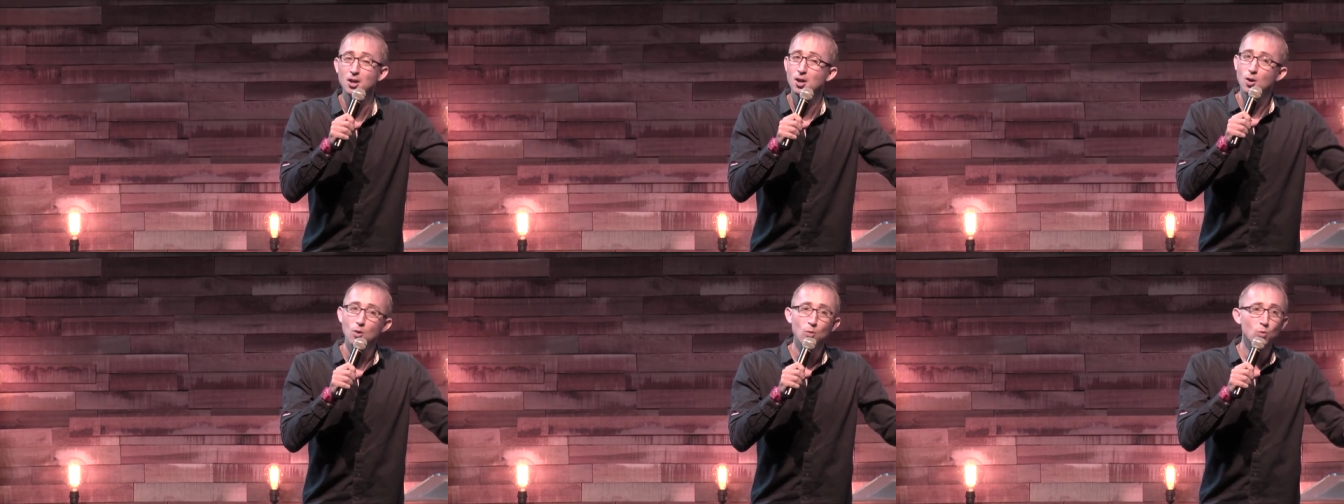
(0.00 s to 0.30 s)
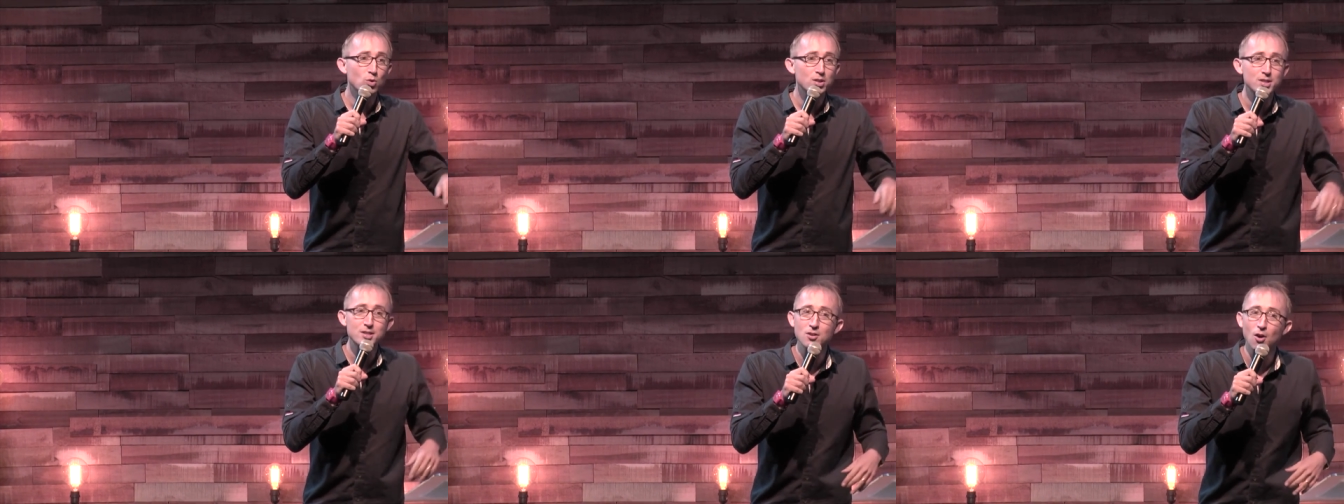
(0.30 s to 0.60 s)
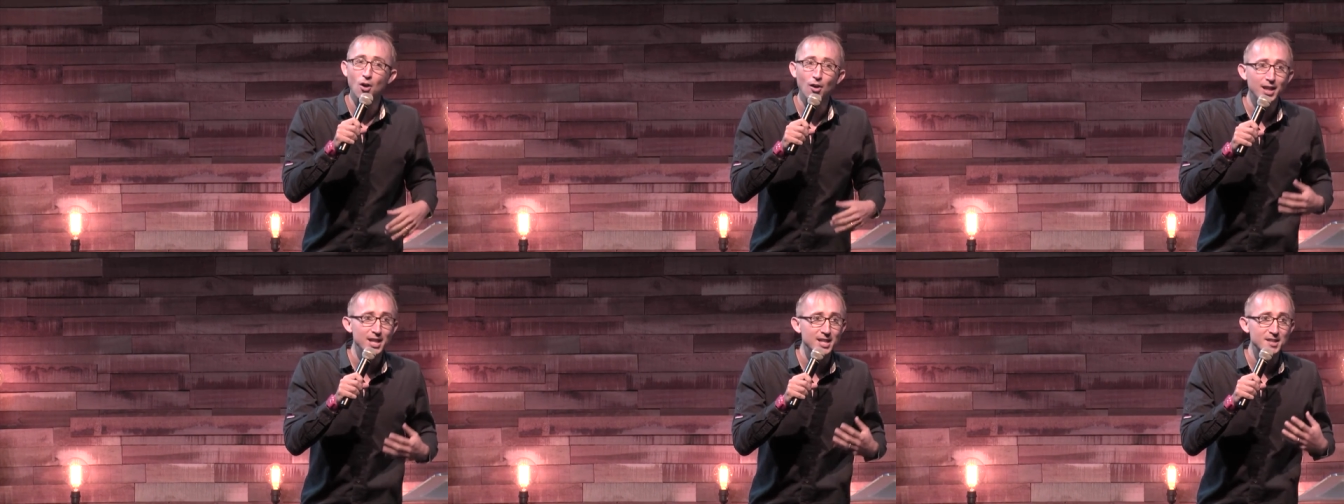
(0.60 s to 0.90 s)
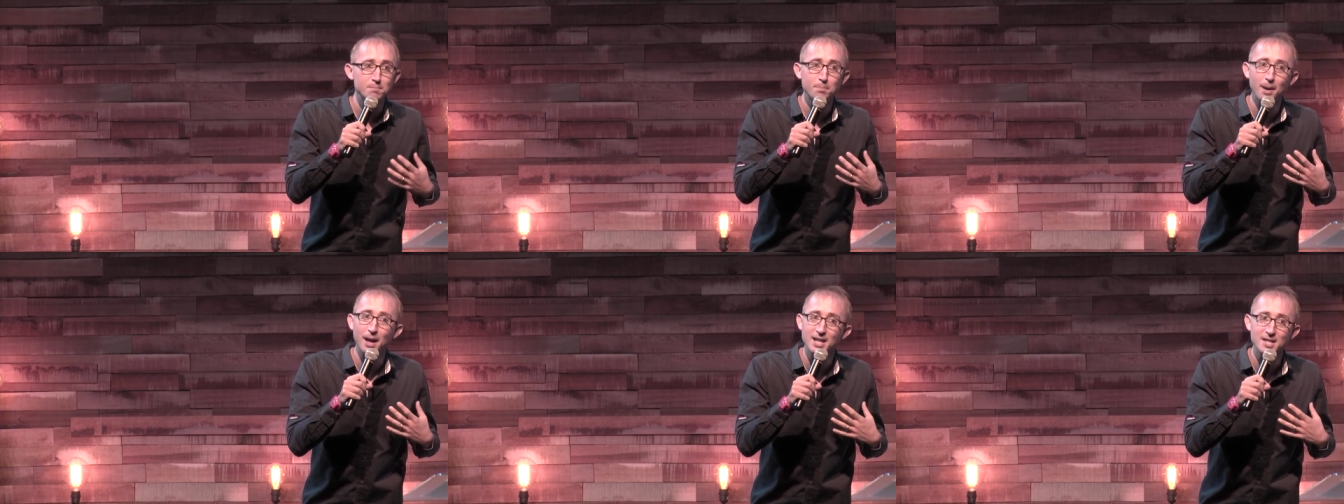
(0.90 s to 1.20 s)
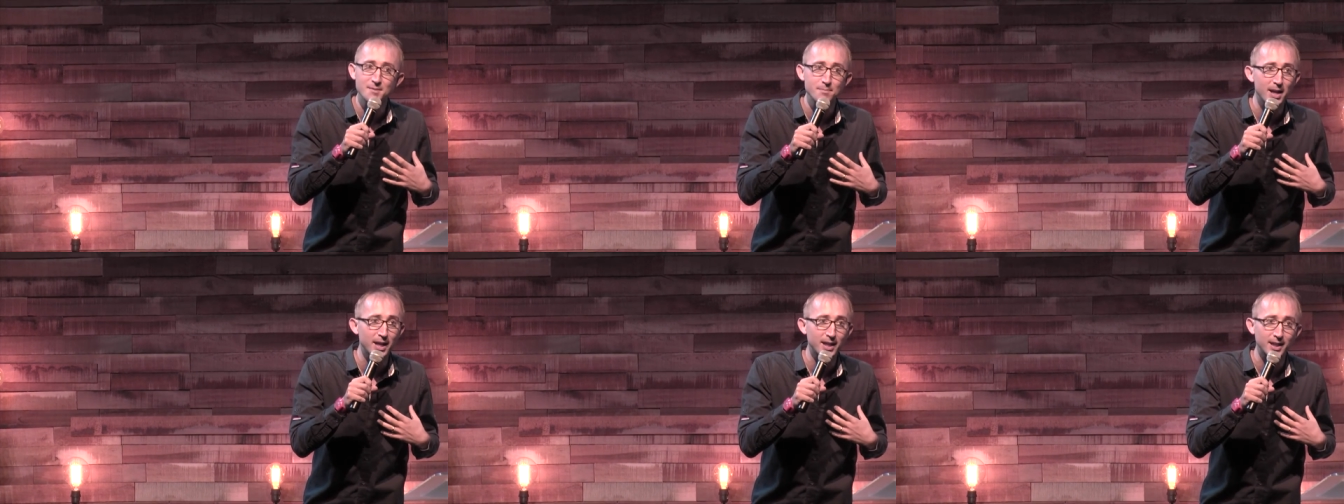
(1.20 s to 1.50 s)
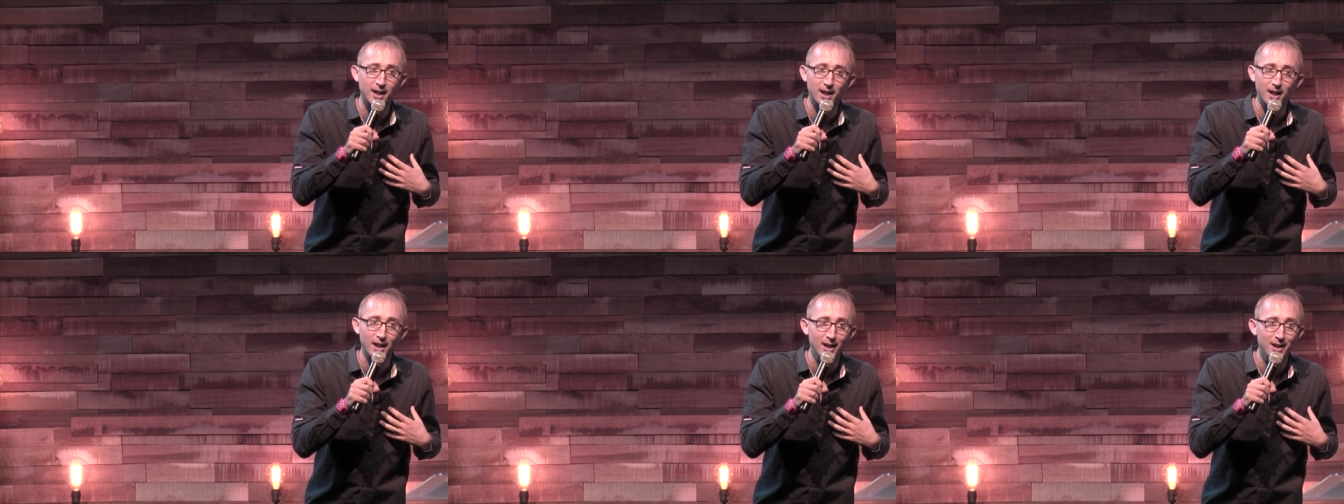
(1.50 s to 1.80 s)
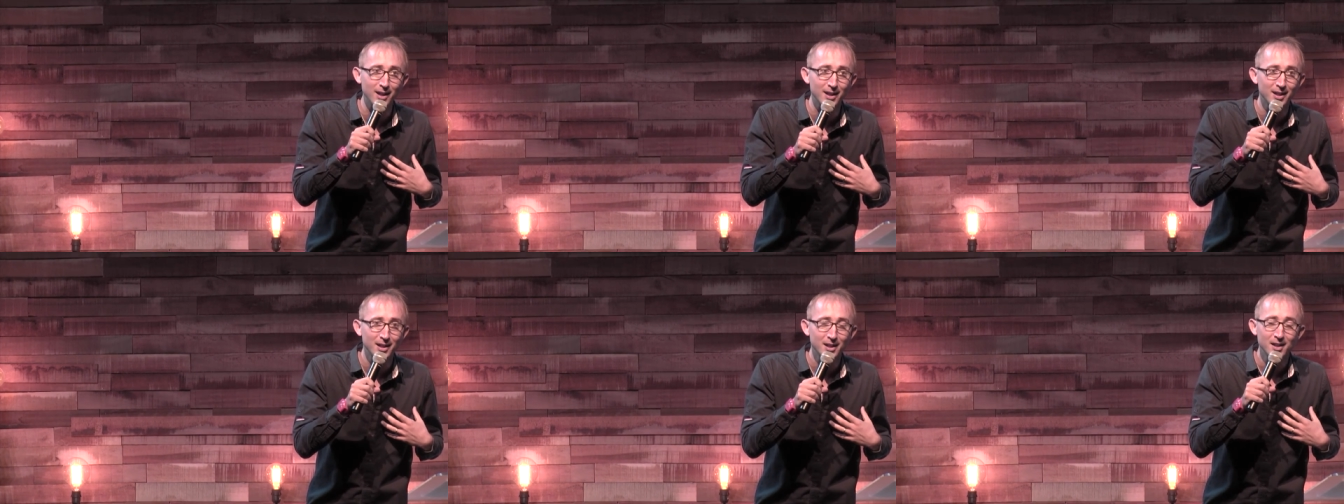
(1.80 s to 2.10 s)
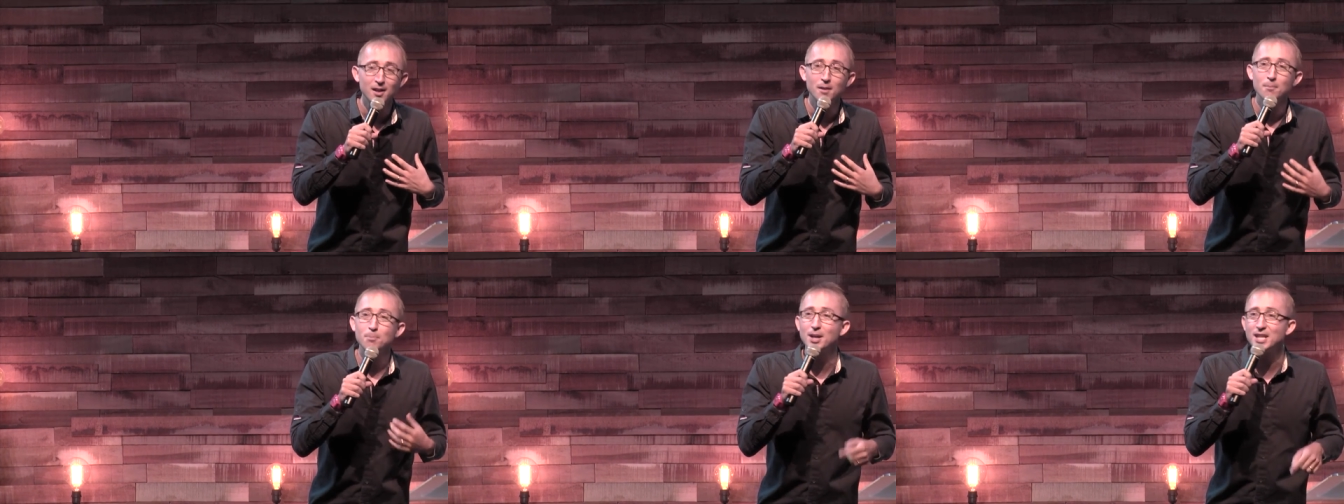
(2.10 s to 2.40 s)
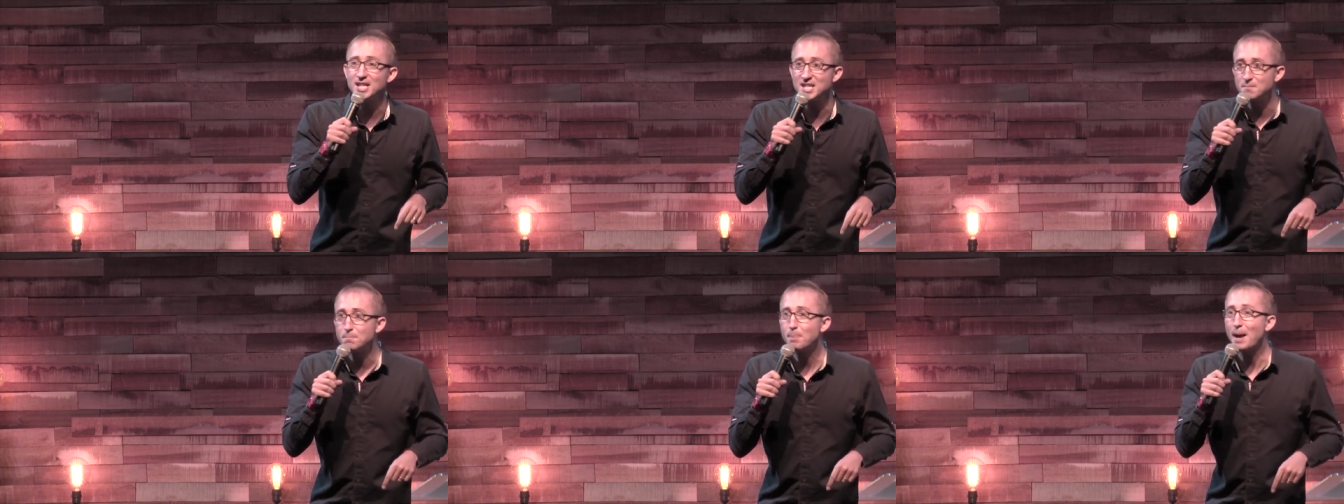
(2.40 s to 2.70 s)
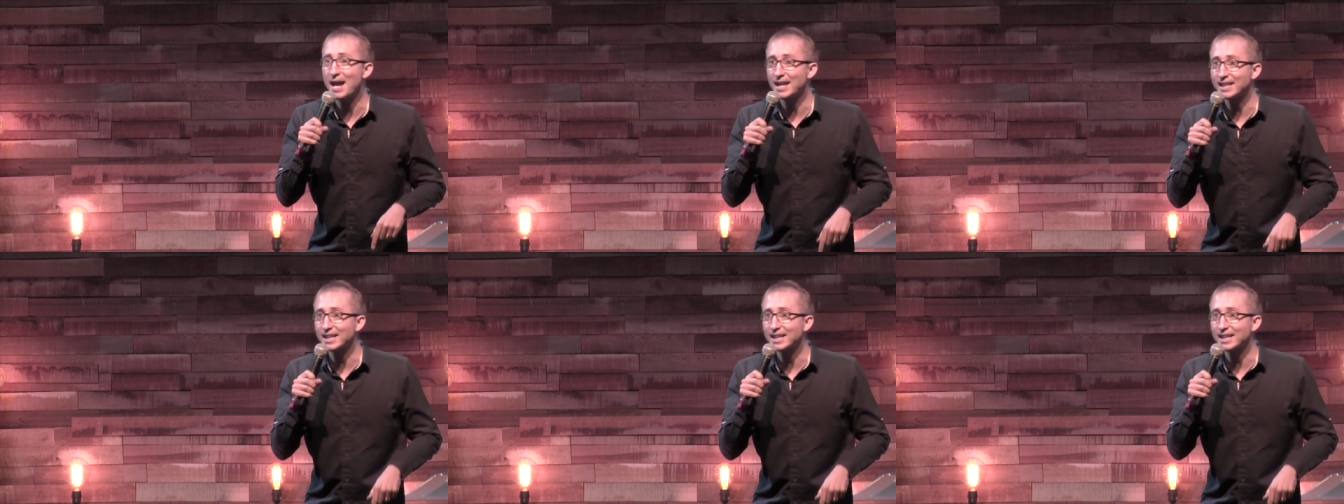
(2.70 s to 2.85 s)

was not his pacemaker, but his pet